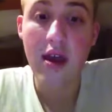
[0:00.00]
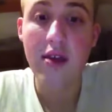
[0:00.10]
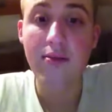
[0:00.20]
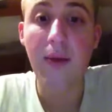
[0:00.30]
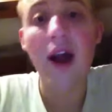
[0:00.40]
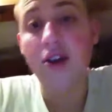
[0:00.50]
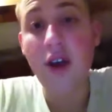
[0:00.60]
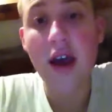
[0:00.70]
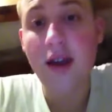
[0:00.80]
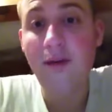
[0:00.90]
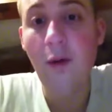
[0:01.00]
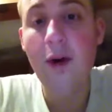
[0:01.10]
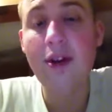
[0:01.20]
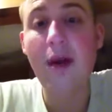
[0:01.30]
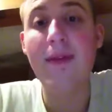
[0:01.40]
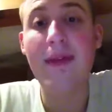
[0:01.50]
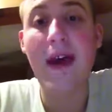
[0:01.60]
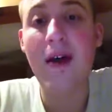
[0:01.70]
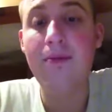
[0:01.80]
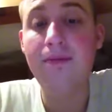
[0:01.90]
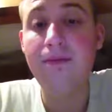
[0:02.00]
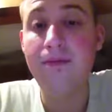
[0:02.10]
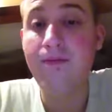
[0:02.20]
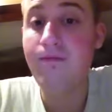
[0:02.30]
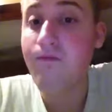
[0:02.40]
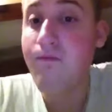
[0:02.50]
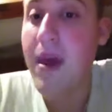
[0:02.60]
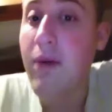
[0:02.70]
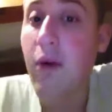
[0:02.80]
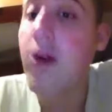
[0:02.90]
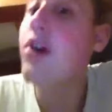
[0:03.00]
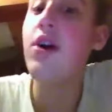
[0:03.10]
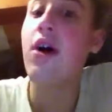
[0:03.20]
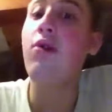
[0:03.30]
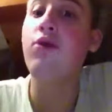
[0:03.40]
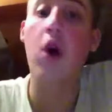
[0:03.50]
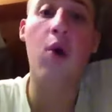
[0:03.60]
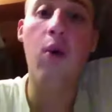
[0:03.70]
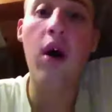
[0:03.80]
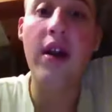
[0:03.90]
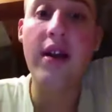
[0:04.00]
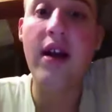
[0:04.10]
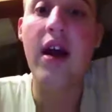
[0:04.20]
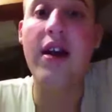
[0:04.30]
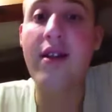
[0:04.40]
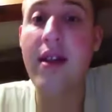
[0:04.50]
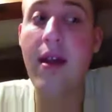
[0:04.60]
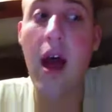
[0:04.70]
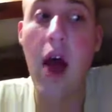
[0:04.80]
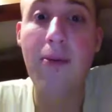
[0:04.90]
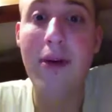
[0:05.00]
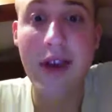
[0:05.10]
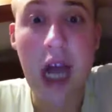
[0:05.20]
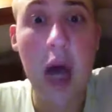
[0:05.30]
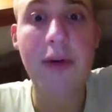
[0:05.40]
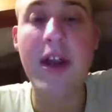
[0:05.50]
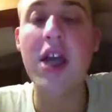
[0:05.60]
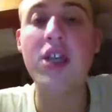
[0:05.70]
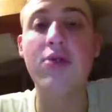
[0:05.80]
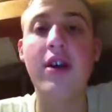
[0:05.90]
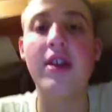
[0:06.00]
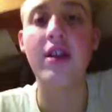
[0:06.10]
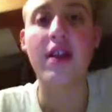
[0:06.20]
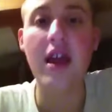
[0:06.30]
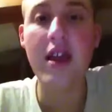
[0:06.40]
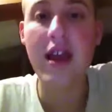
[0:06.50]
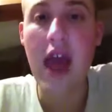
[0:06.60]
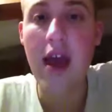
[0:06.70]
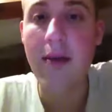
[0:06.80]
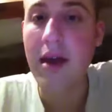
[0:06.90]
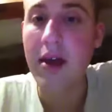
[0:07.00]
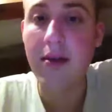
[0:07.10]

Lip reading: by trying to force something that people really don't want, because child protection reasons. Kids can't. I mean,